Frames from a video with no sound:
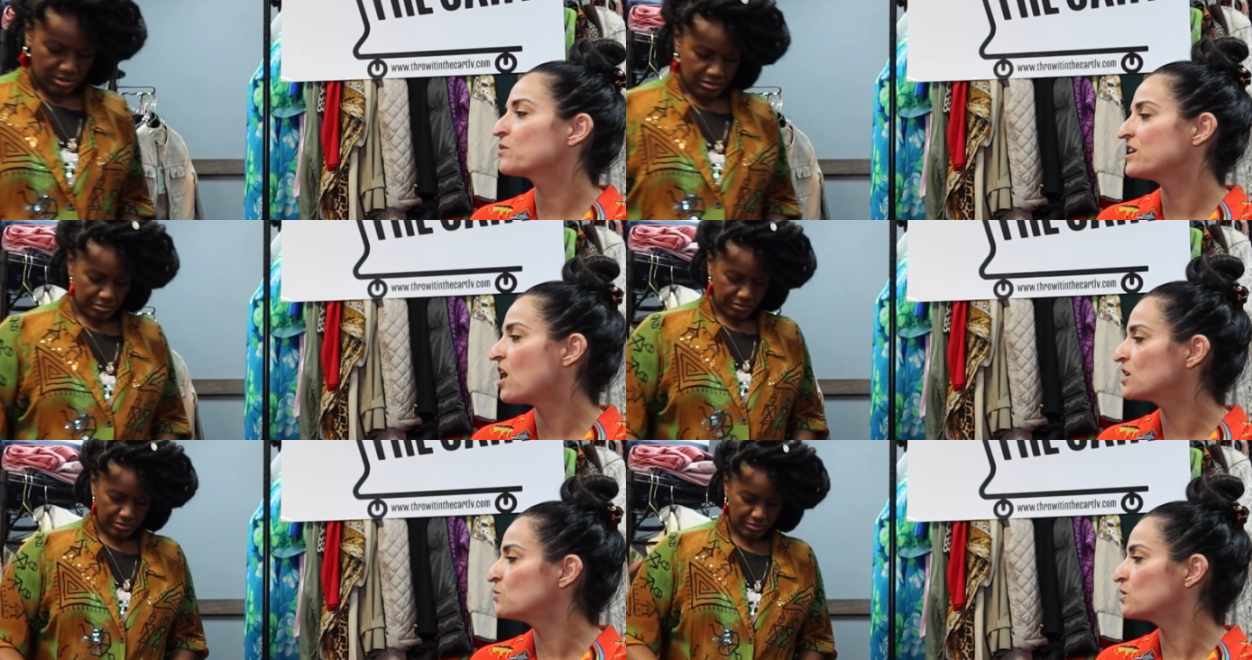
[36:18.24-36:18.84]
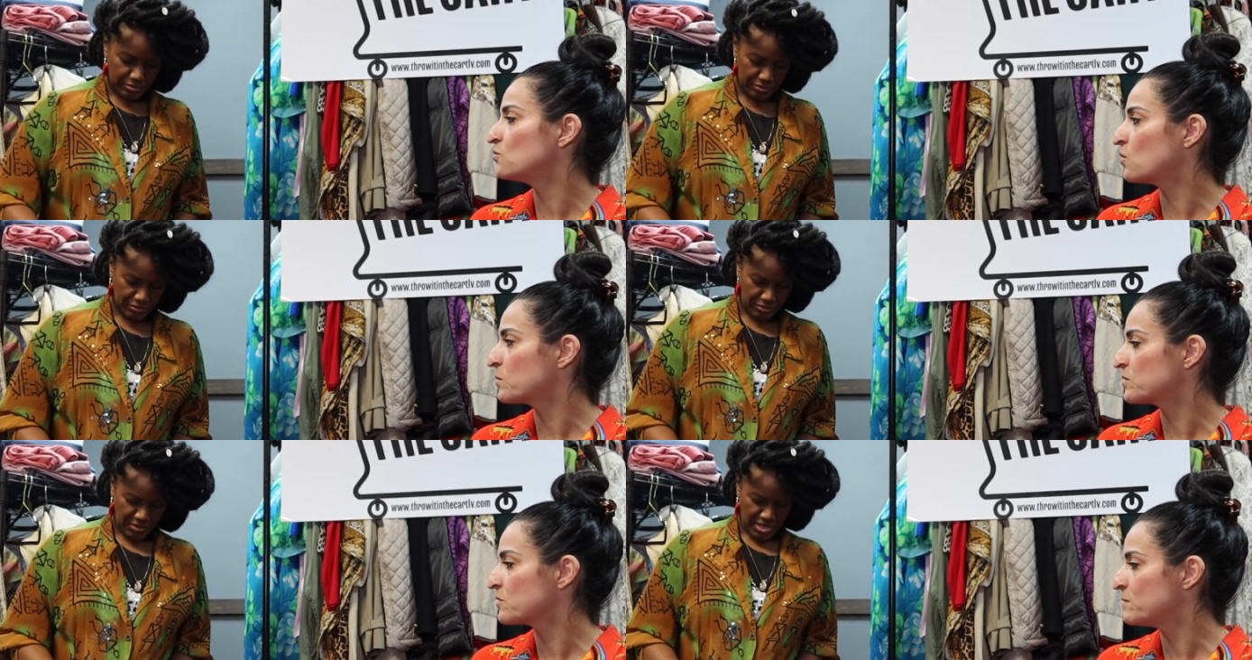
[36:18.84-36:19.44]
Speaker 1: Rihanna would have wore
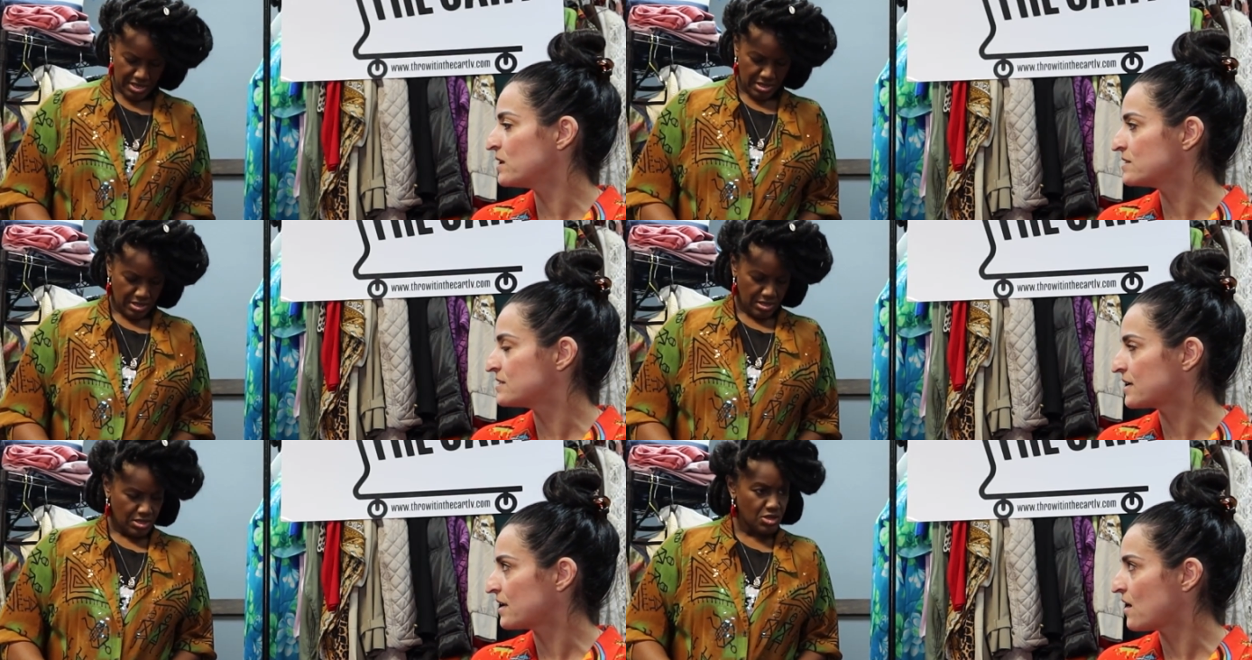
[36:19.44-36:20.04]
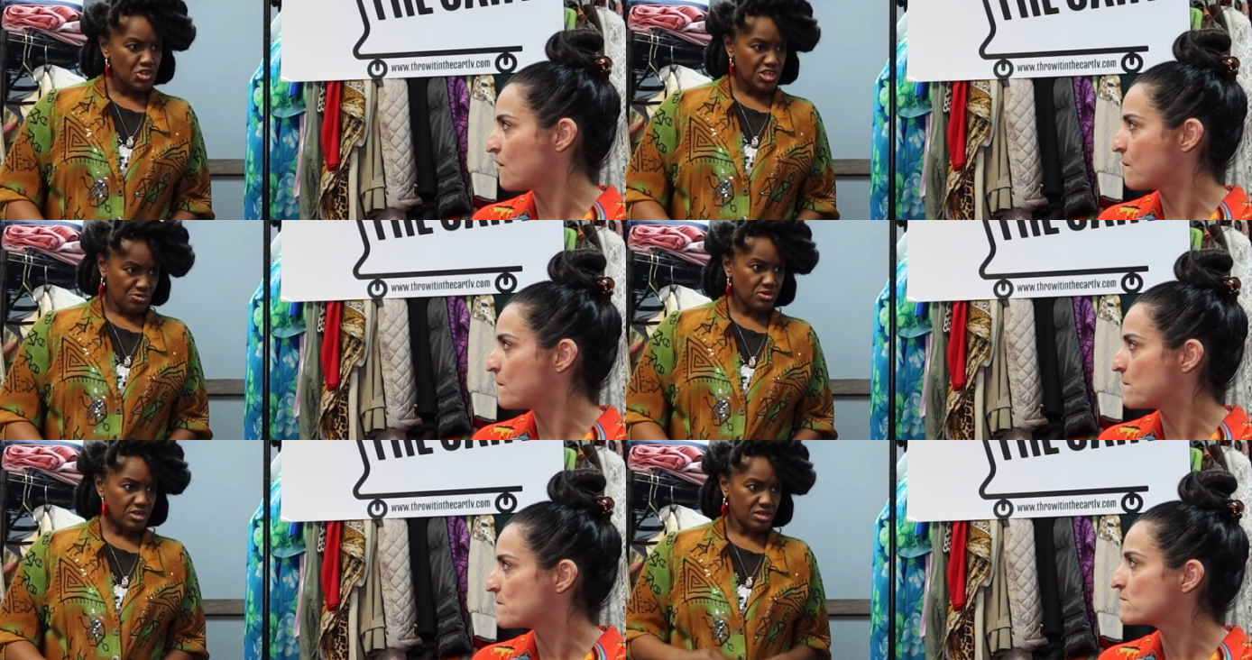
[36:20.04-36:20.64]
with her belly sticking out. She
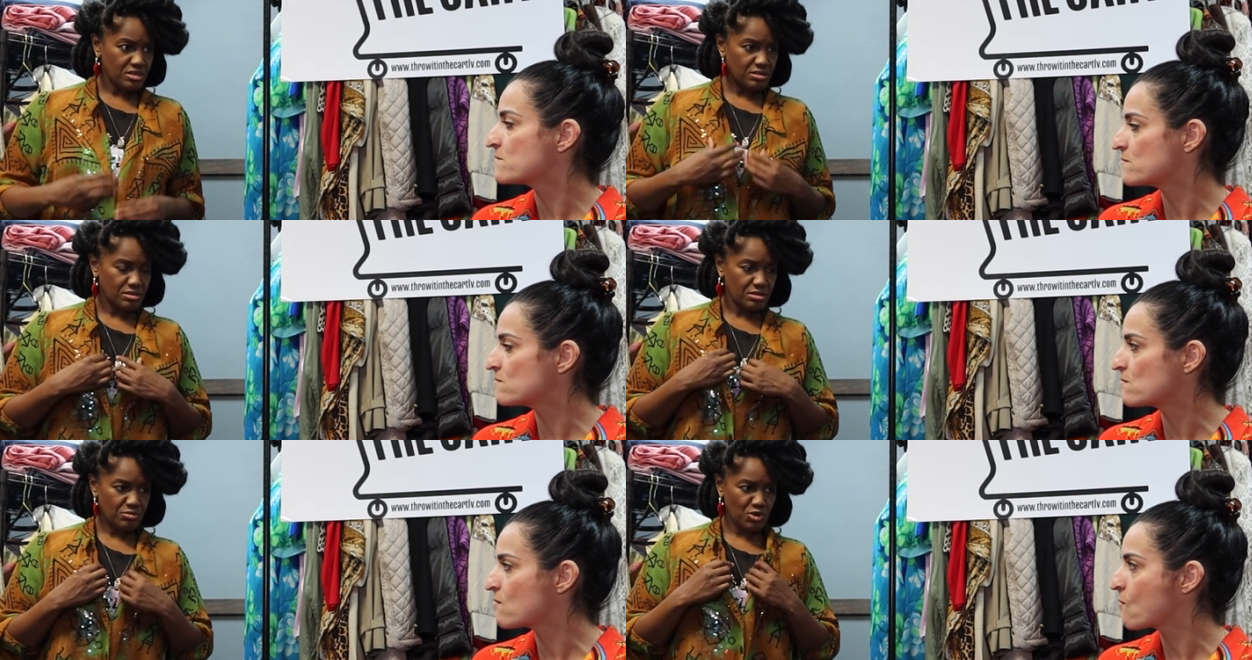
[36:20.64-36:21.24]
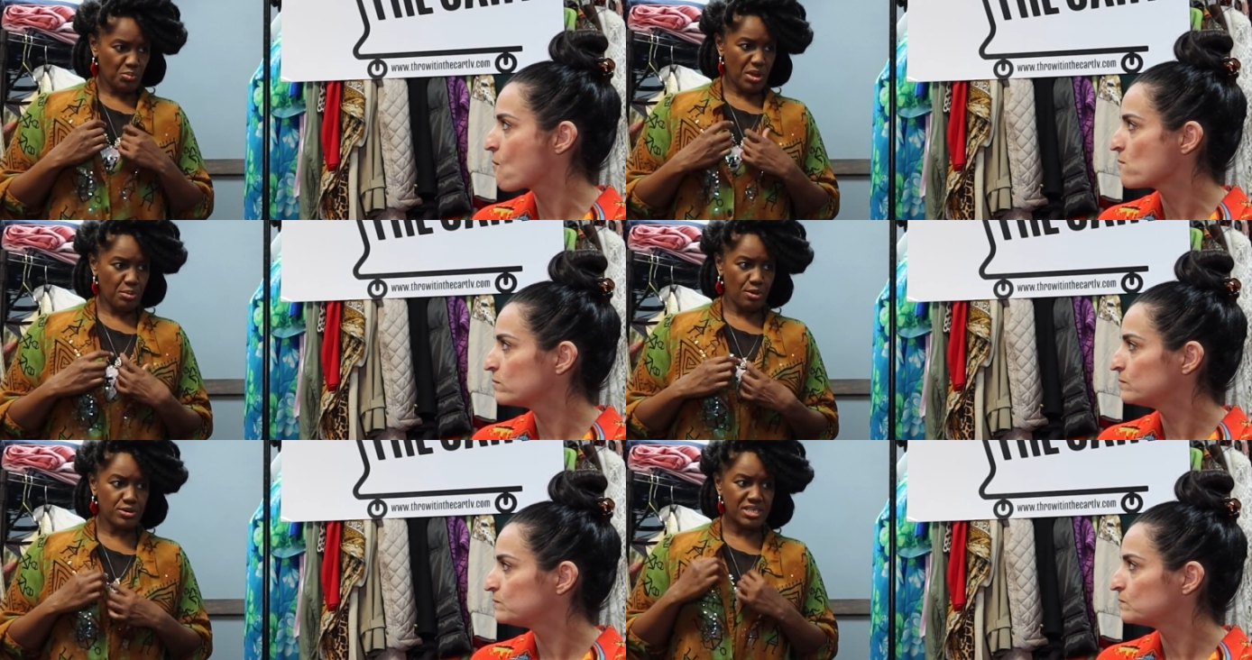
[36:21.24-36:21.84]
would,
Speaker 2: mm-hmm. with her
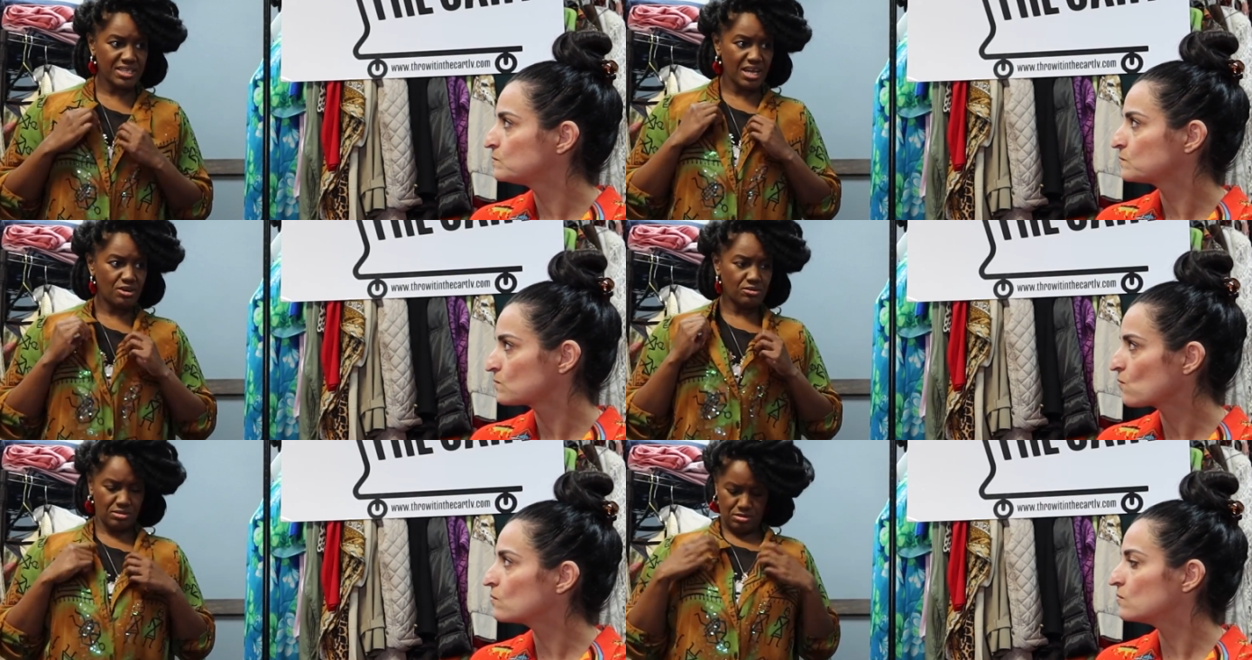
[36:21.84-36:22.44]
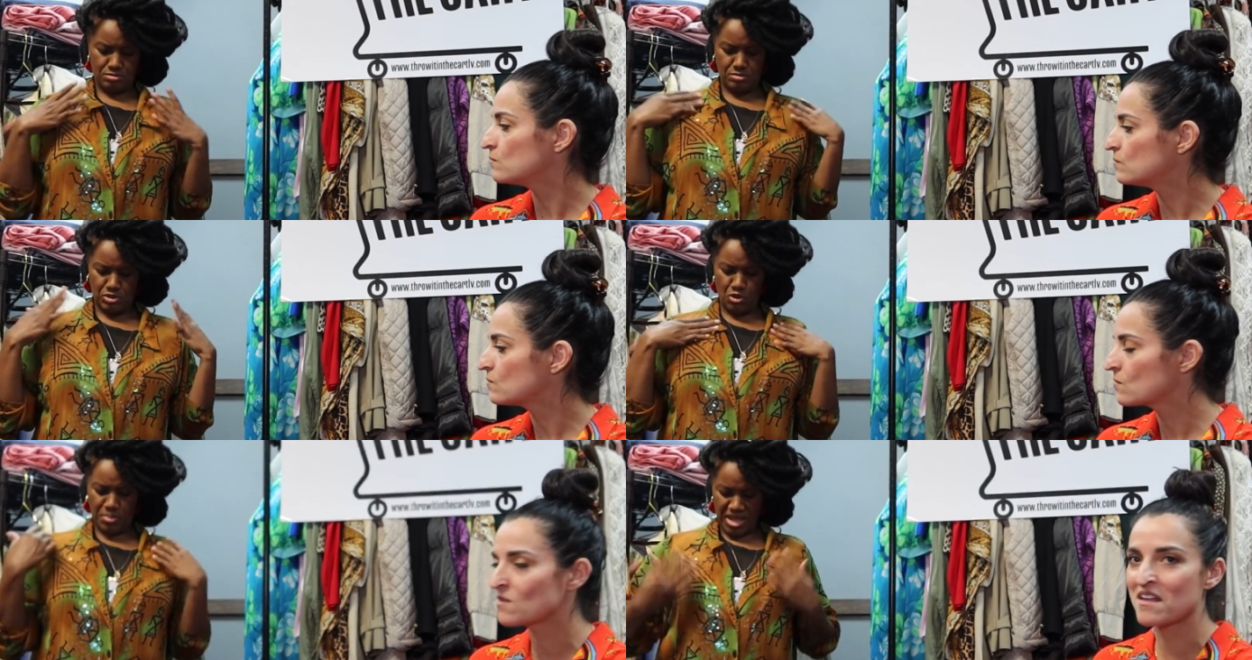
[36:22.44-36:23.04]
pepperonis out, mm-hmm.
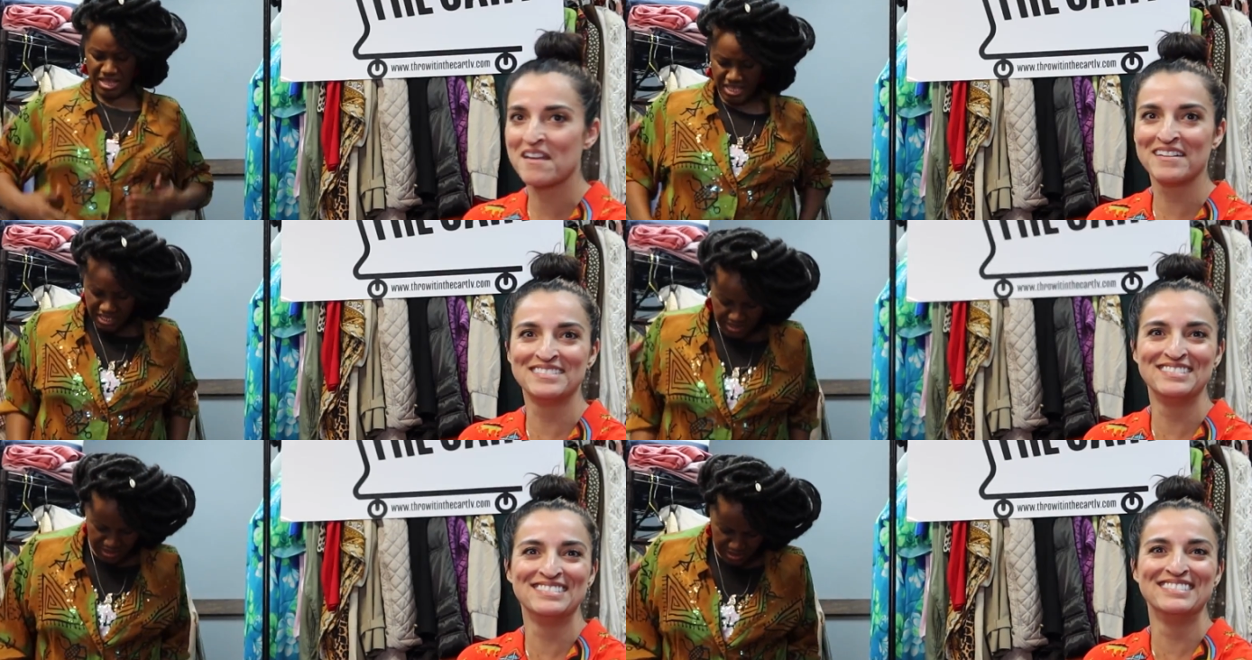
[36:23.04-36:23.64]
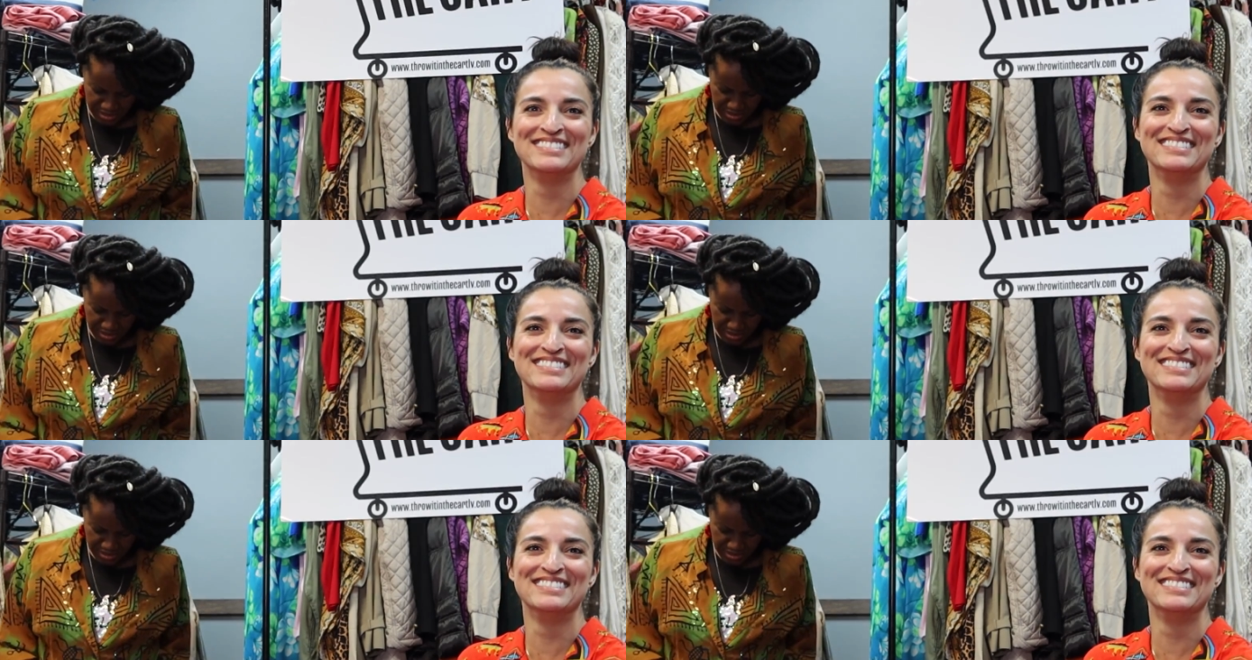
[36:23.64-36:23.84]
no panties.